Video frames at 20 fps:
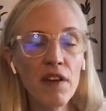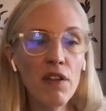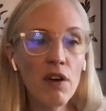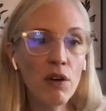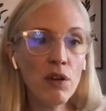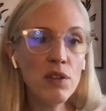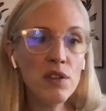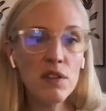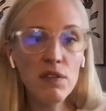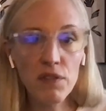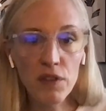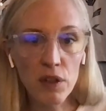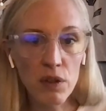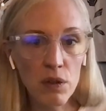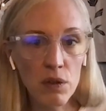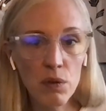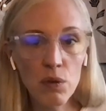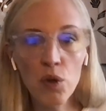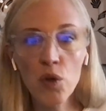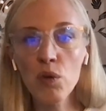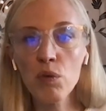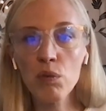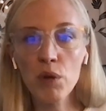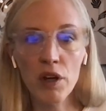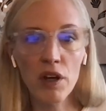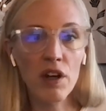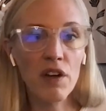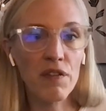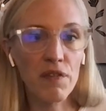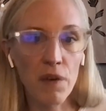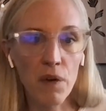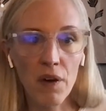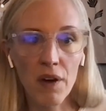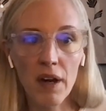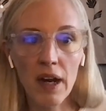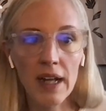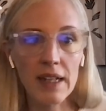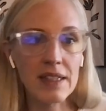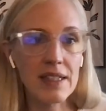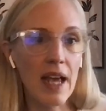for those of you who work
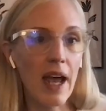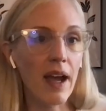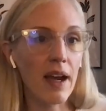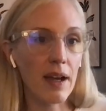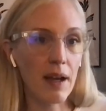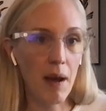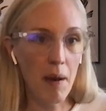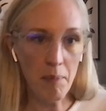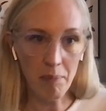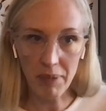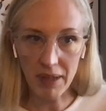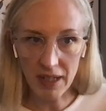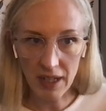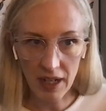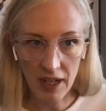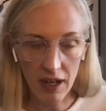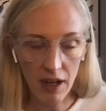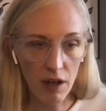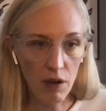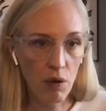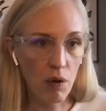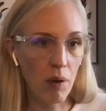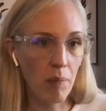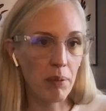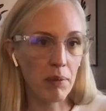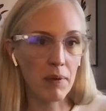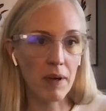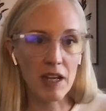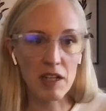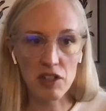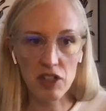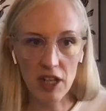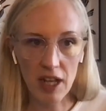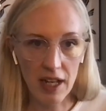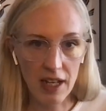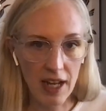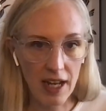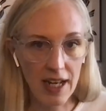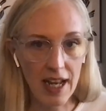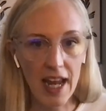for a tech company, a
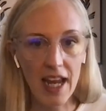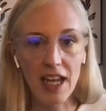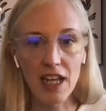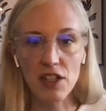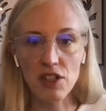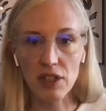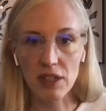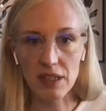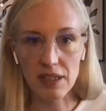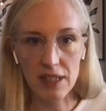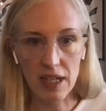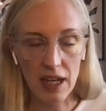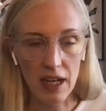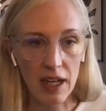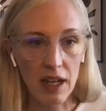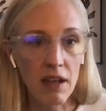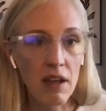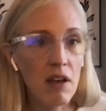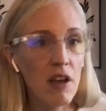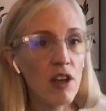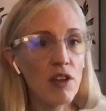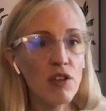corporation, an agency,